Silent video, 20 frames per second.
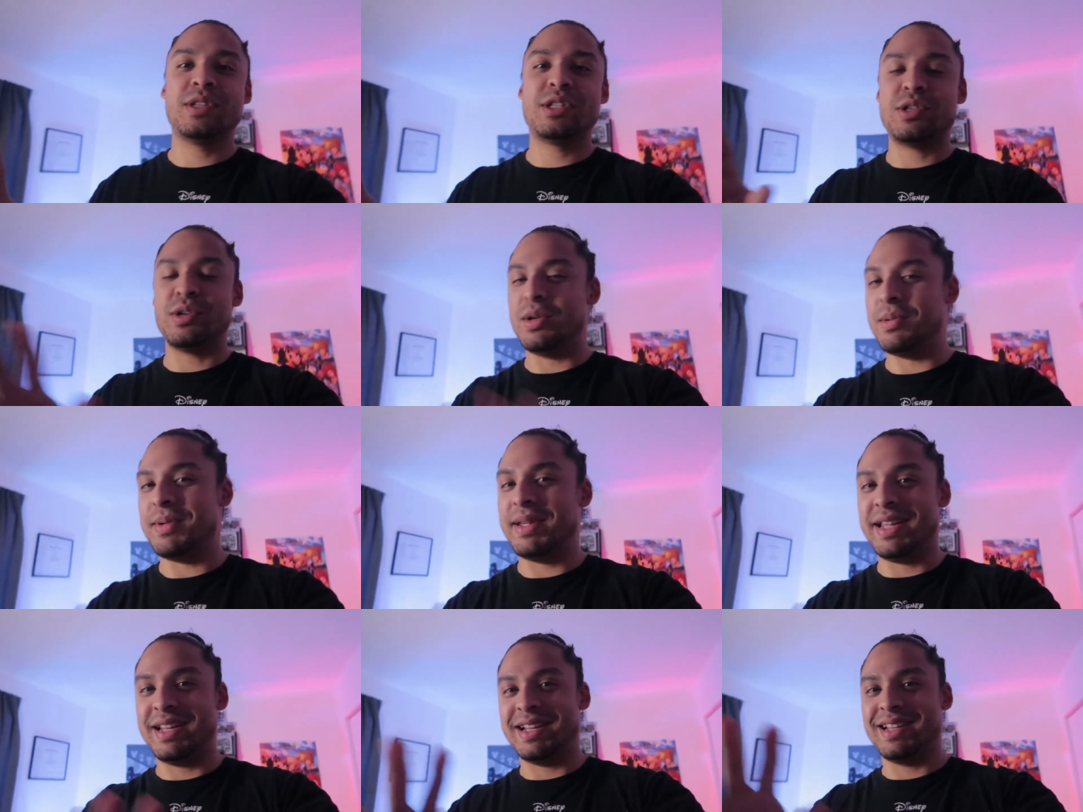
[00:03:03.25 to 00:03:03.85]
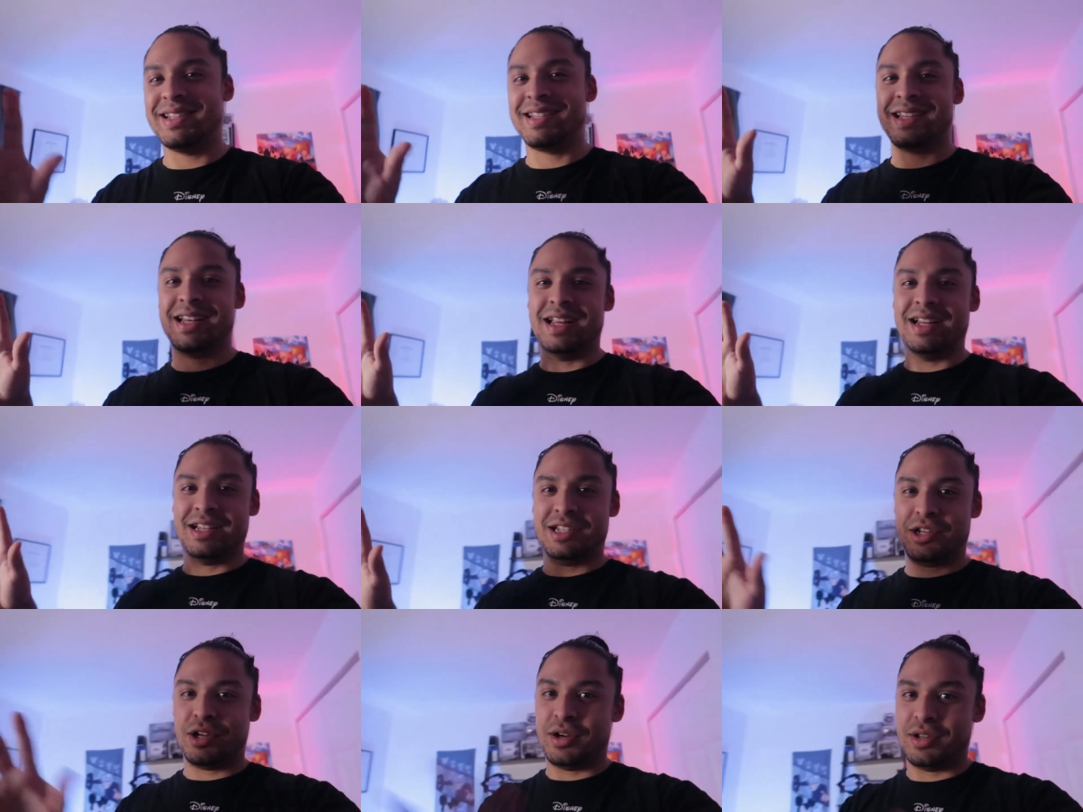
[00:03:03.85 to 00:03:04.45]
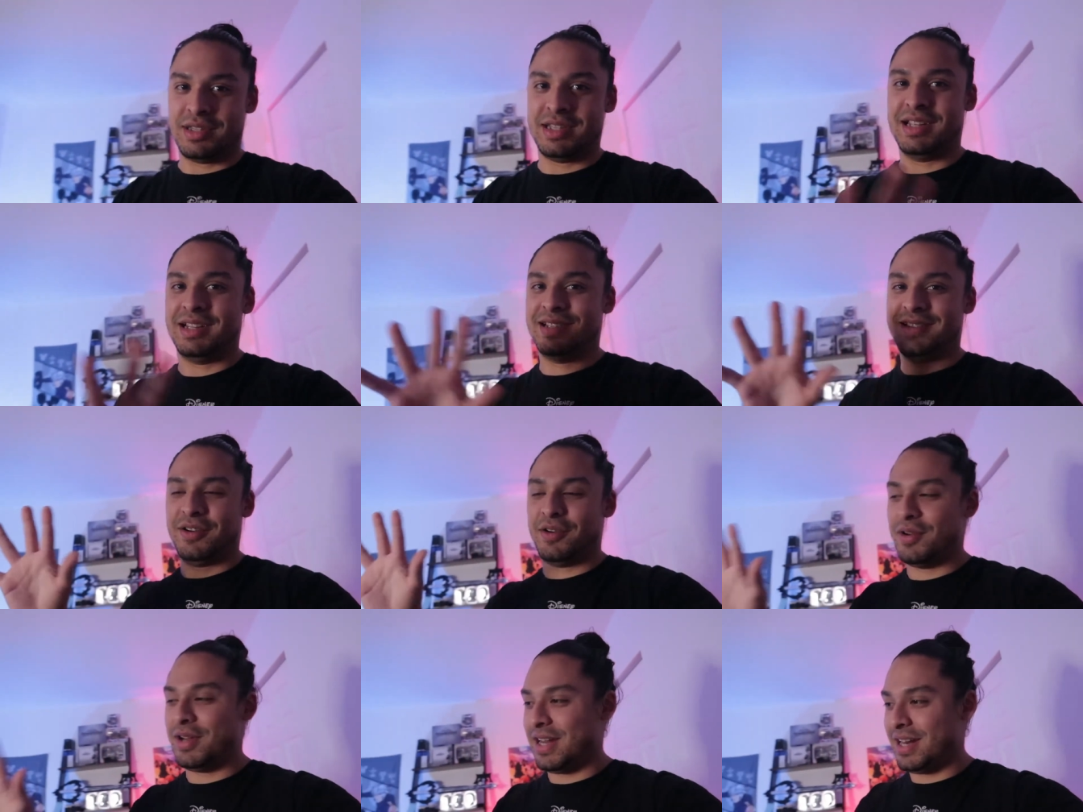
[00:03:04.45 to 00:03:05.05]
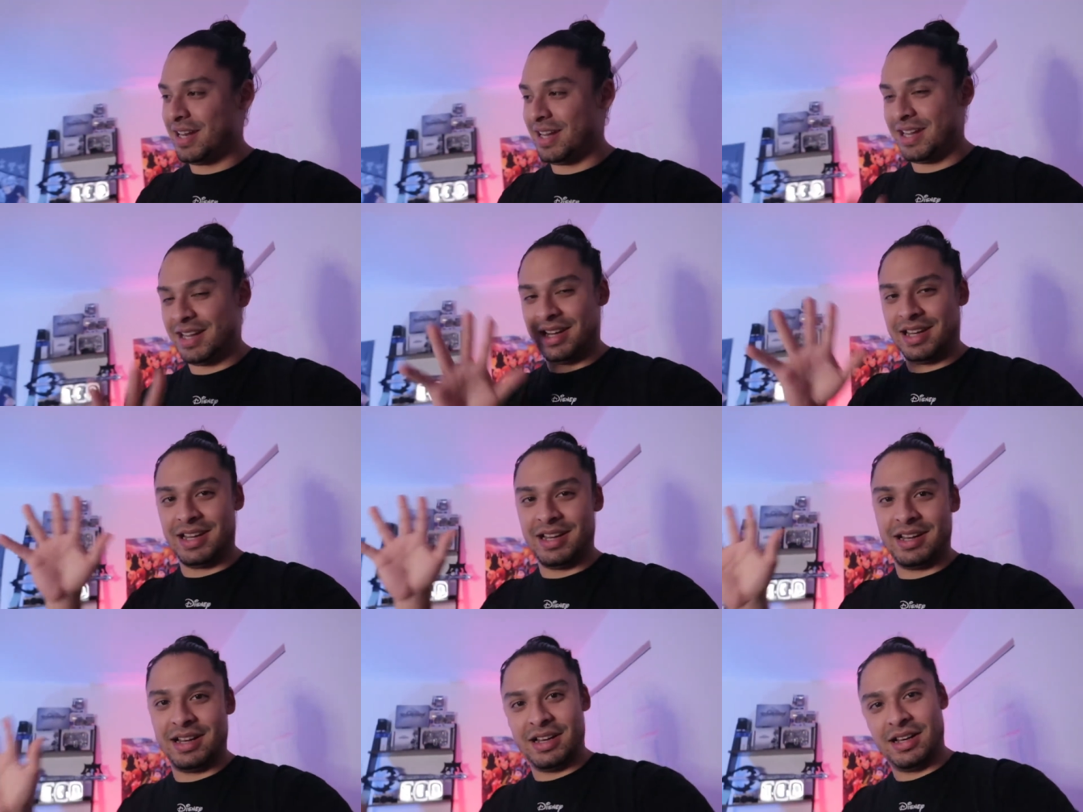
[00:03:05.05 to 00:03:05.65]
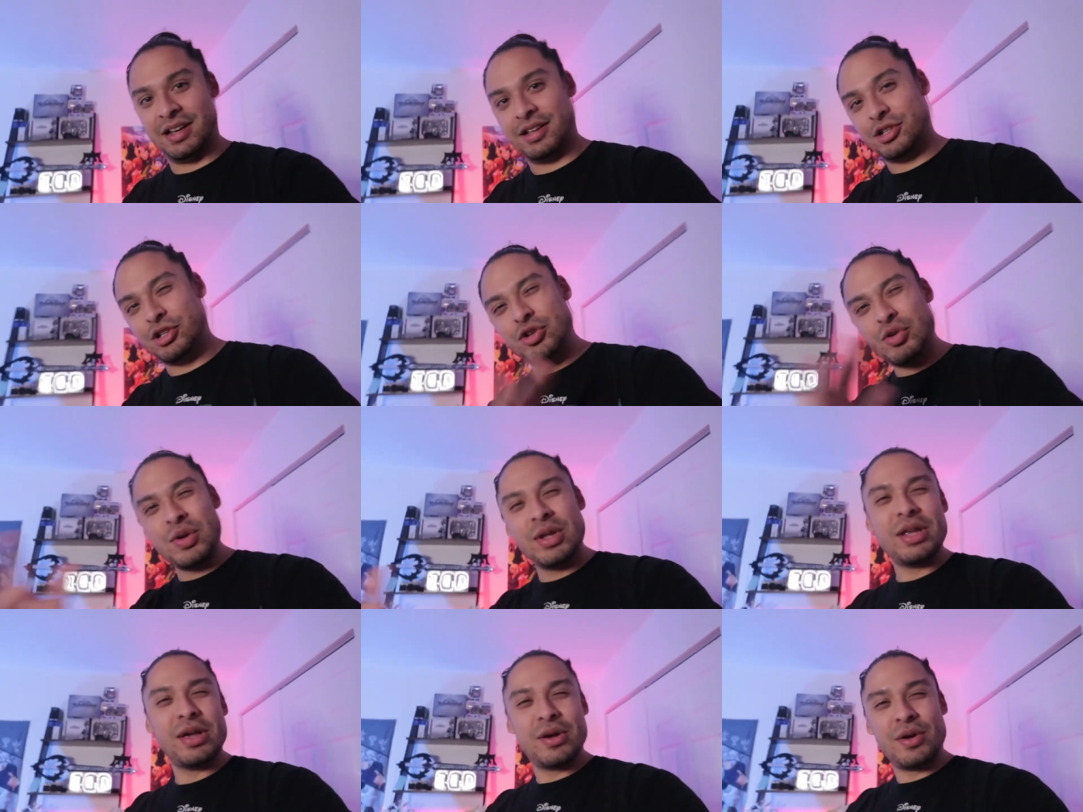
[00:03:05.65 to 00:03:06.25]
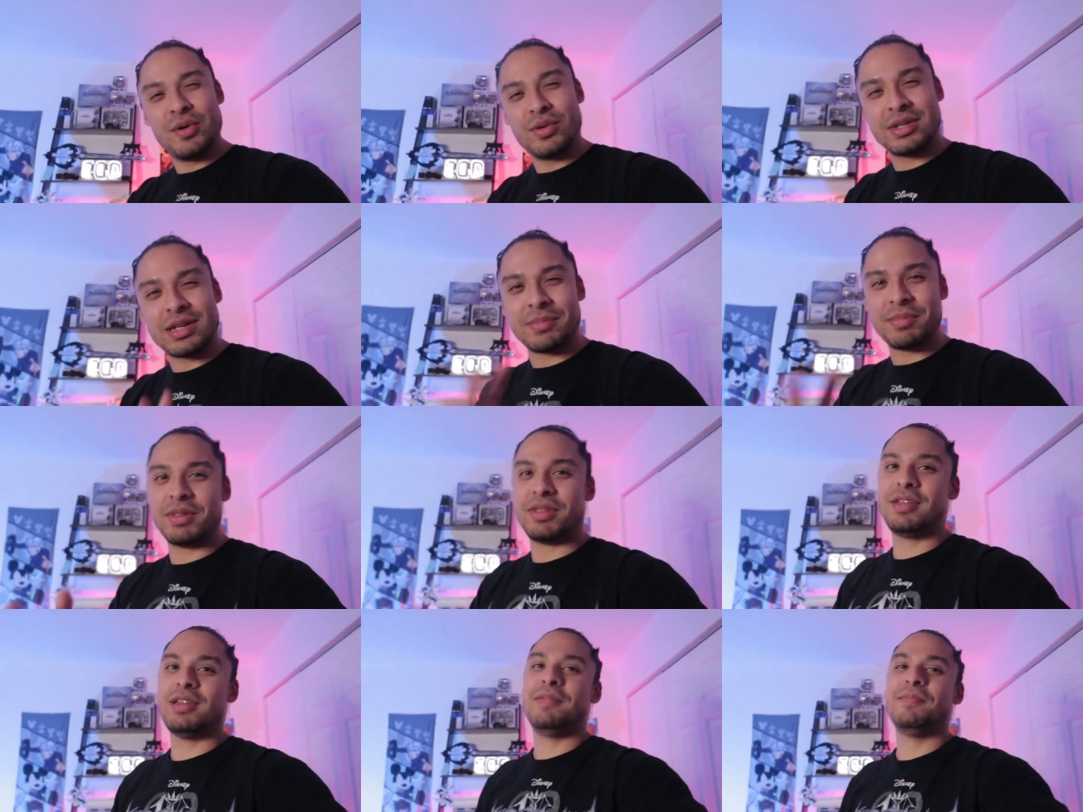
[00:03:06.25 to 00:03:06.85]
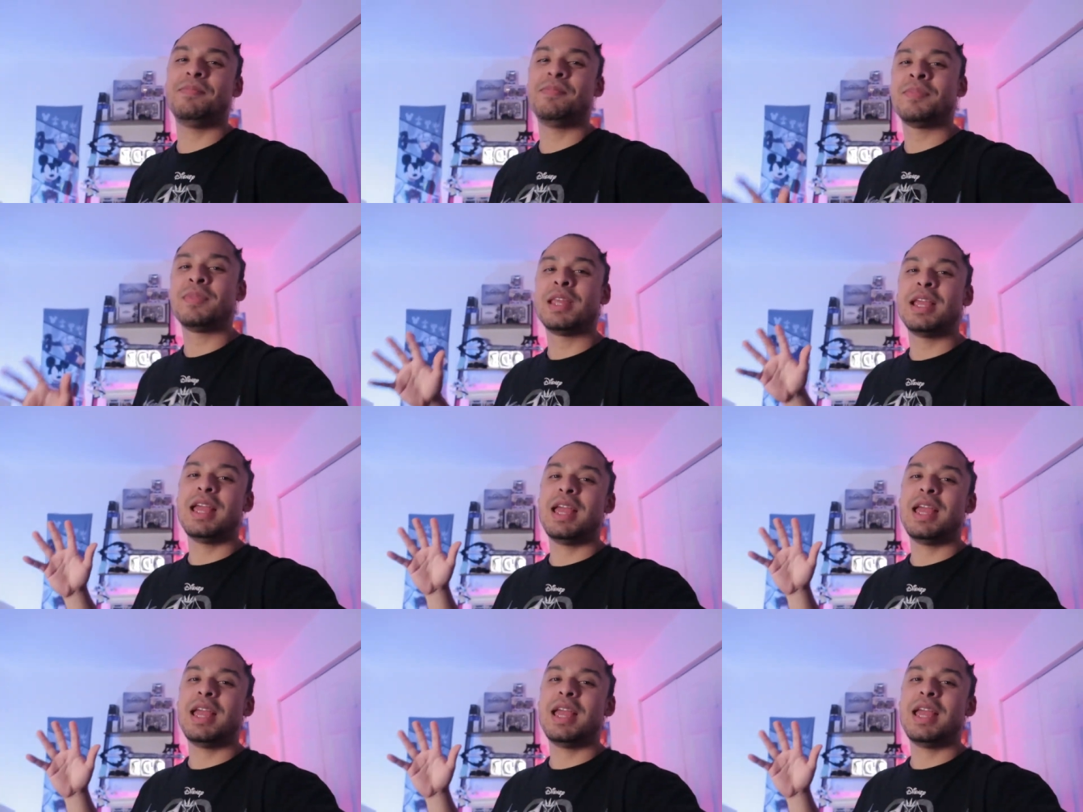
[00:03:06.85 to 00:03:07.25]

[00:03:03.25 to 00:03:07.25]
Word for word: streaming slash content creating studio type of thing.